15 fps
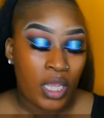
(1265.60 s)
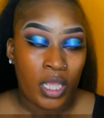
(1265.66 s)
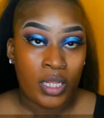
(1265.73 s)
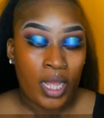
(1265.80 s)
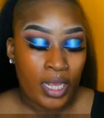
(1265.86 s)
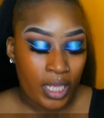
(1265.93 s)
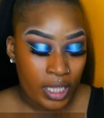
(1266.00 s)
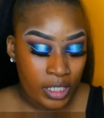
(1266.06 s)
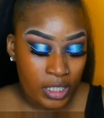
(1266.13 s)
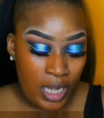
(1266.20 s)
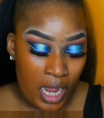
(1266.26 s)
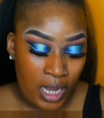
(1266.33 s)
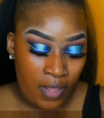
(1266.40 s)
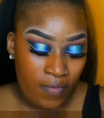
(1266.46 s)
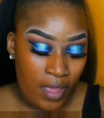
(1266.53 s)
and like it's
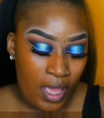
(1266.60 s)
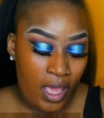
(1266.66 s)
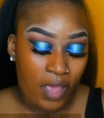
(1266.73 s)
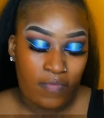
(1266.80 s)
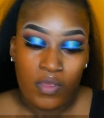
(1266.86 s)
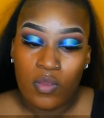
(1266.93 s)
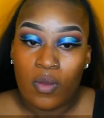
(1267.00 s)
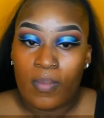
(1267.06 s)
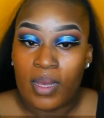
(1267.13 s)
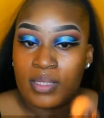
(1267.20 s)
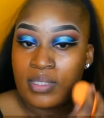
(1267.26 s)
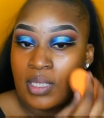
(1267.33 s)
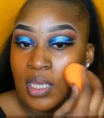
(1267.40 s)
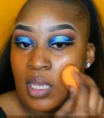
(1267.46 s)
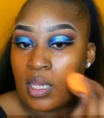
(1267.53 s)
not even heavy on my
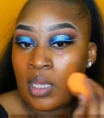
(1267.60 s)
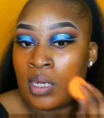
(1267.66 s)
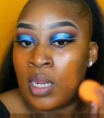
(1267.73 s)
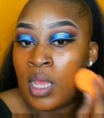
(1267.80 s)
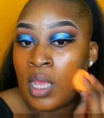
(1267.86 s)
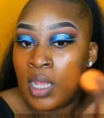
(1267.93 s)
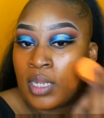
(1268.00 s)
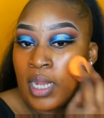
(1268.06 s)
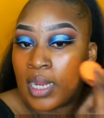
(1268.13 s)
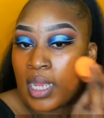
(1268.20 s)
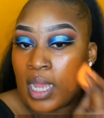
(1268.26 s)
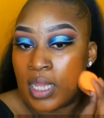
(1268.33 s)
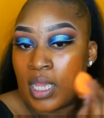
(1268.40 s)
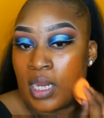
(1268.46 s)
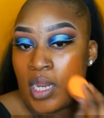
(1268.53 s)
skin. Like
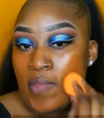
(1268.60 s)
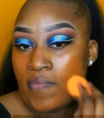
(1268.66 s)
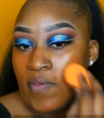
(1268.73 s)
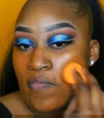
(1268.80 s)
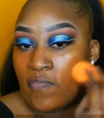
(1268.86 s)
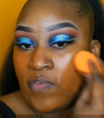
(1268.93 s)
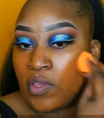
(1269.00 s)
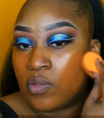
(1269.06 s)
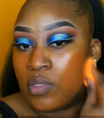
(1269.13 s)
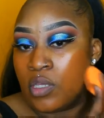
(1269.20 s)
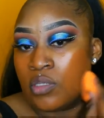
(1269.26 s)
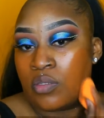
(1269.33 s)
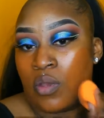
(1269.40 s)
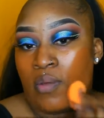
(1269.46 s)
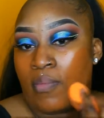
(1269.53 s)
I can't even feel
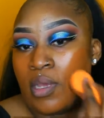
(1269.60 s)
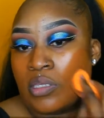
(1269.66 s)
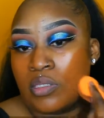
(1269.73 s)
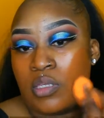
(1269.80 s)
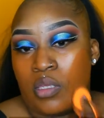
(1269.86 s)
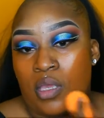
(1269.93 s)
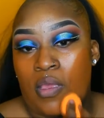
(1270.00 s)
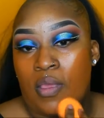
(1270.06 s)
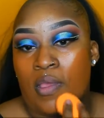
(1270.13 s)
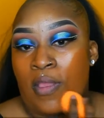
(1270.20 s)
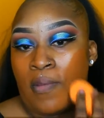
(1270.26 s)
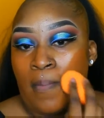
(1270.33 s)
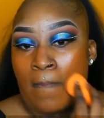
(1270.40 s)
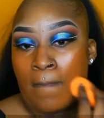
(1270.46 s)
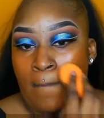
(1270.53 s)
this on my skin.
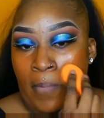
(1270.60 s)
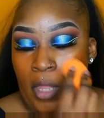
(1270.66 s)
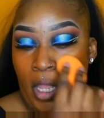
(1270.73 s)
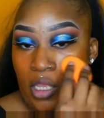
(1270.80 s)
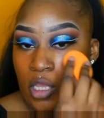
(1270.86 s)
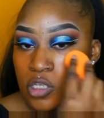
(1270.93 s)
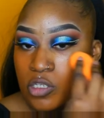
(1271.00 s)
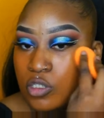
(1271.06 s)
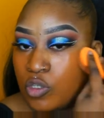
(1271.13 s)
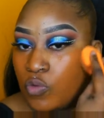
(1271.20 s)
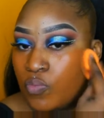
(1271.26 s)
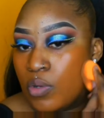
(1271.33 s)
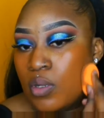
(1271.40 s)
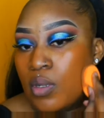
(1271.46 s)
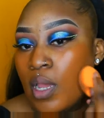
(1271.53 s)
Like it's
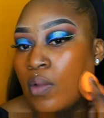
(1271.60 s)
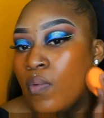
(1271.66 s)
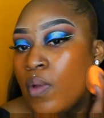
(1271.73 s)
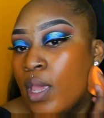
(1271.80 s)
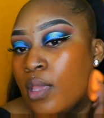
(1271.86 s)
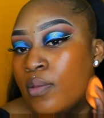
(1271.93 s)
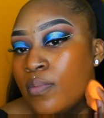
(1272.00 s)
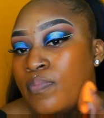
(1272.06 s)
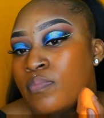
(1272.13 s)
super lightweight.